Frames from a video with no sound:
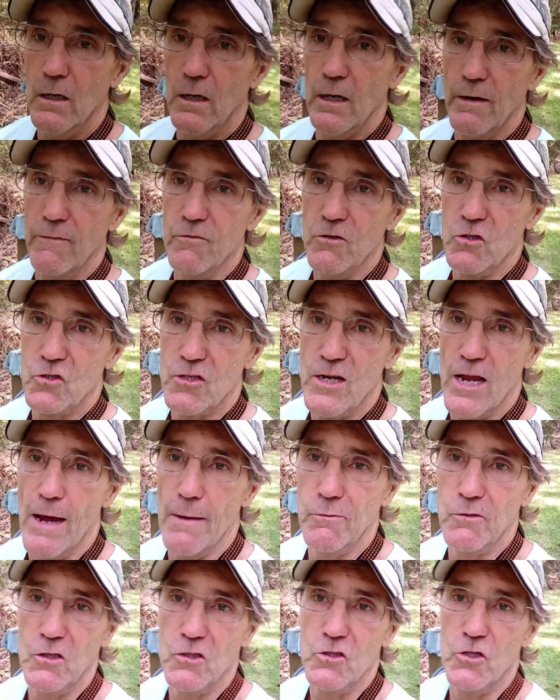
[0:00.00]
of your
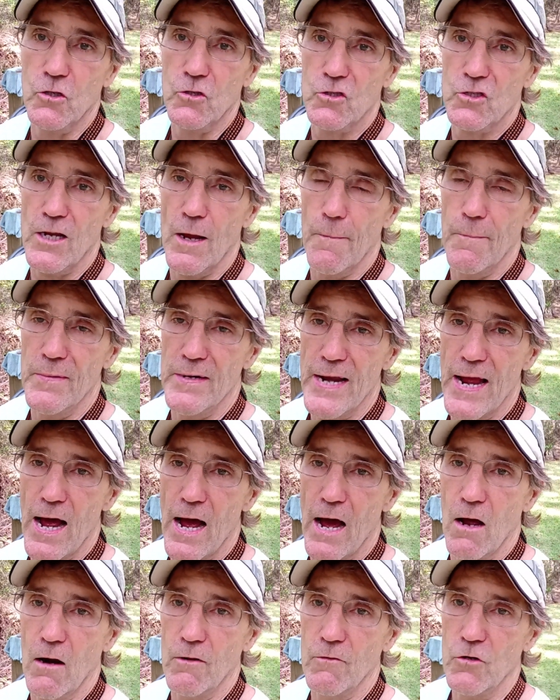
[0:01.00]
steps as you're stepping
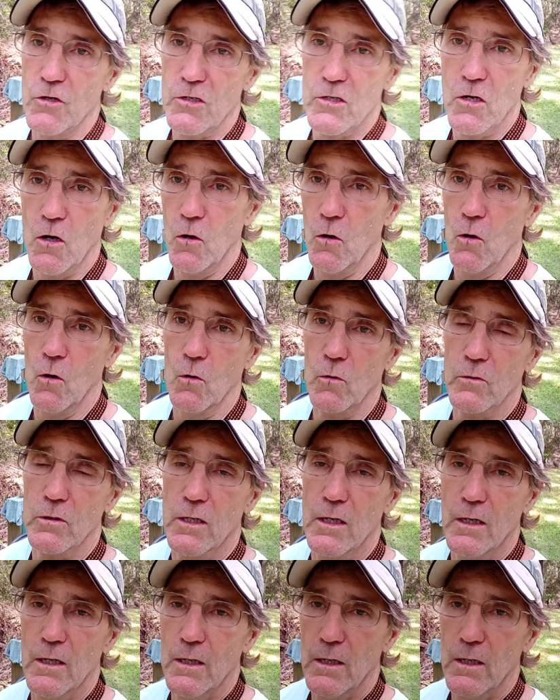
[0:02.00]
down. You're cold,